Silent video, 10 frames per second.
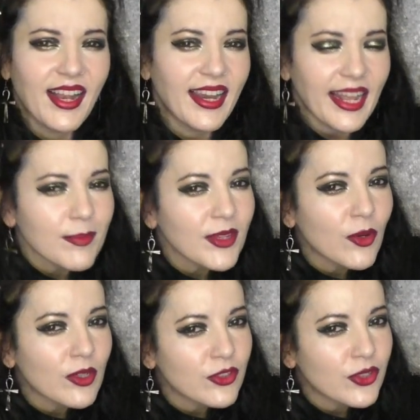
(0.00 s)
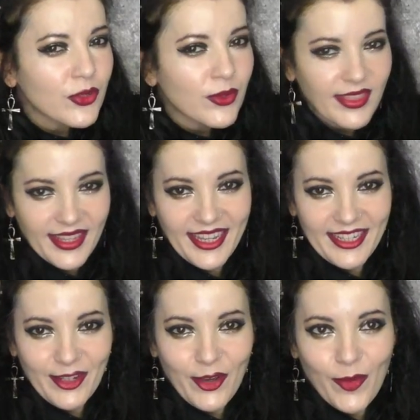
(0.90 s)
Let me know what you think
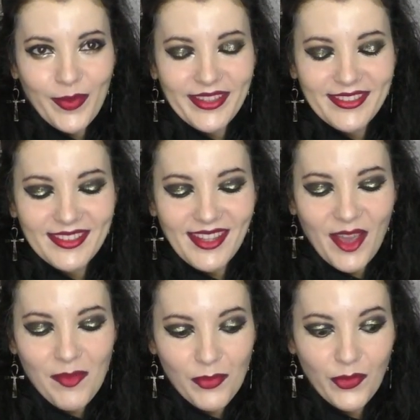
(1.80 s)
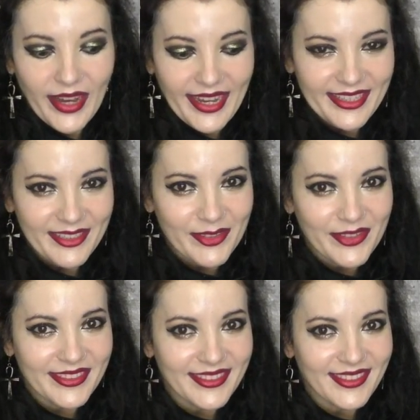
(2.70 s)
in the comments. I'm really
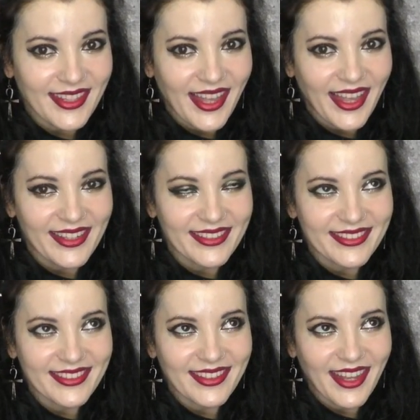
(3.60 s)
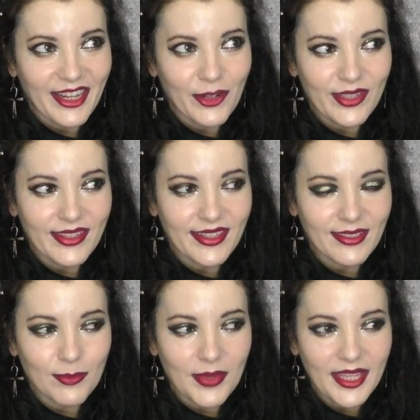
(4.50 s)
curious, and I know that
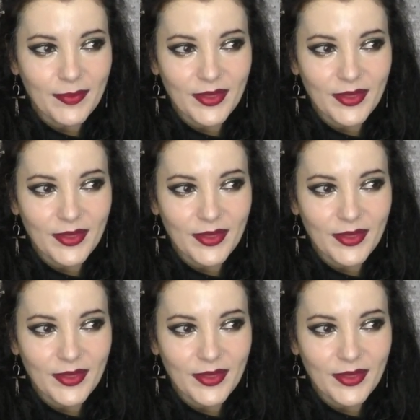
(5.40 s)
this may